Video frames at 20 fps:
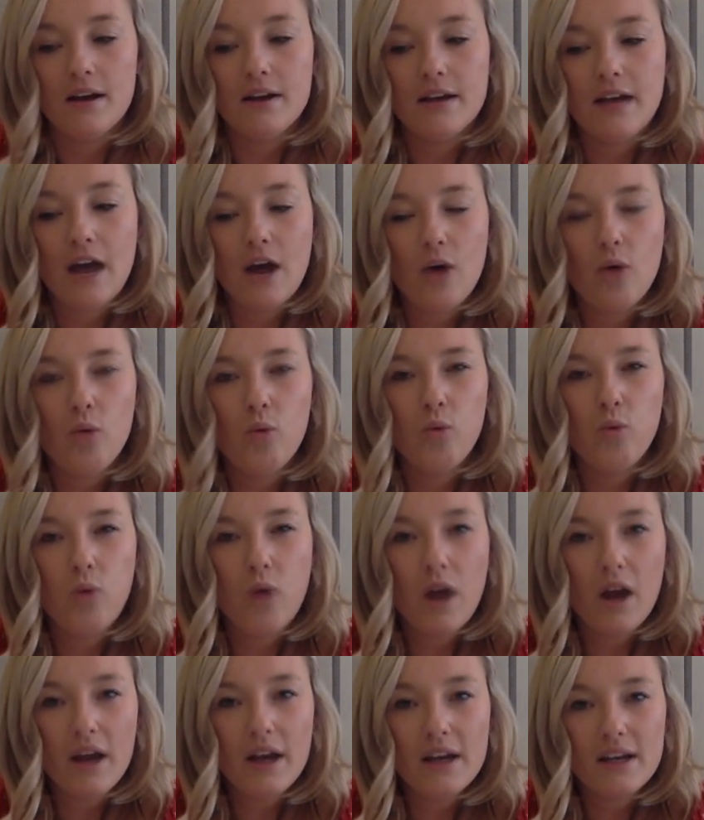Now,
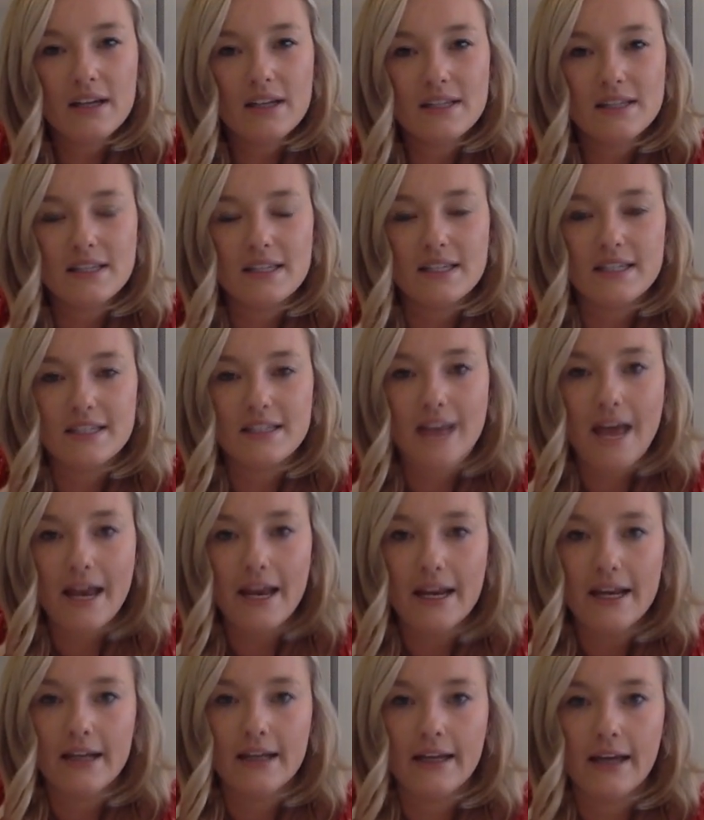what is the
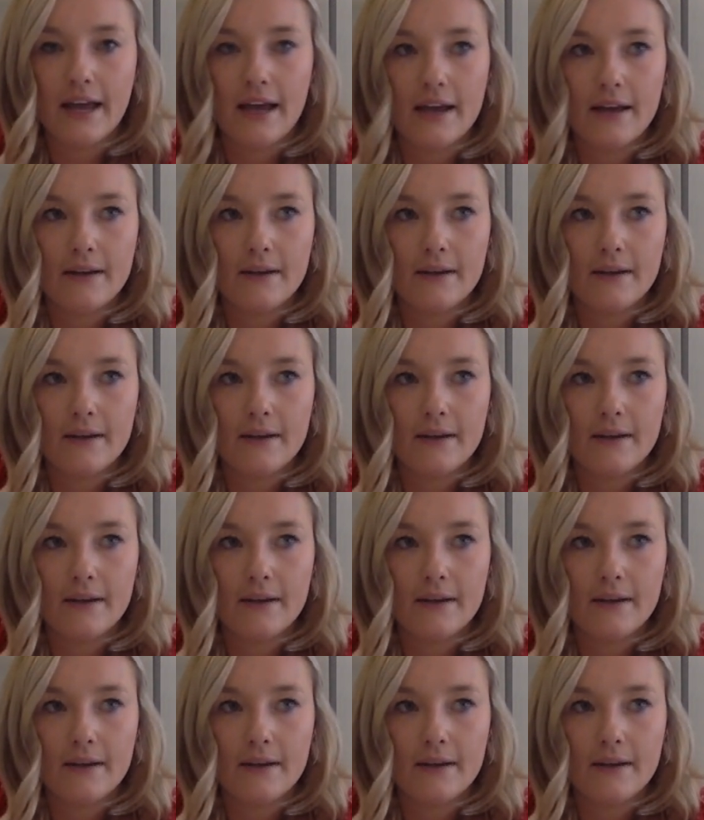setting again?